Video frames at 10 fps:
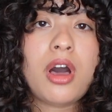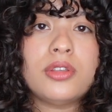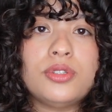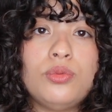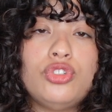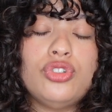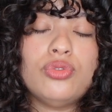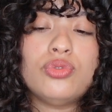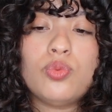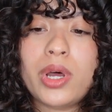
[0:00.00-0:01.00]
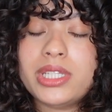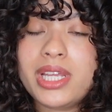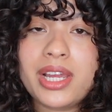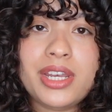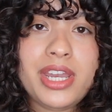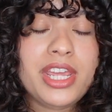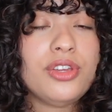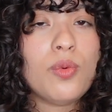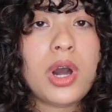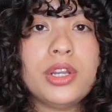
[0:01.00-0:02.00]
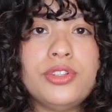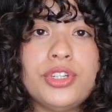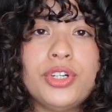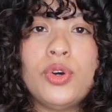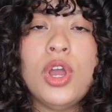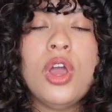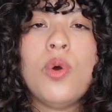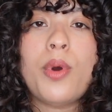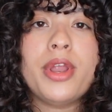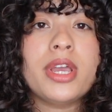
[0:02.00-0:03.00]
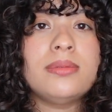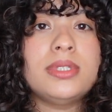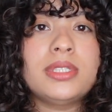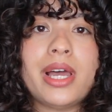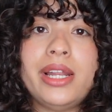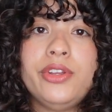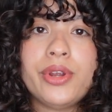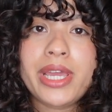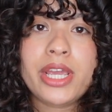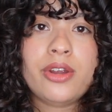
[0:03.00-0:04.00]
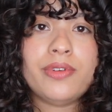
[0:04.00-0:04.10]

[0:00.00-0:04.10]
also choose what technique you want to do when it comes to styling your hair.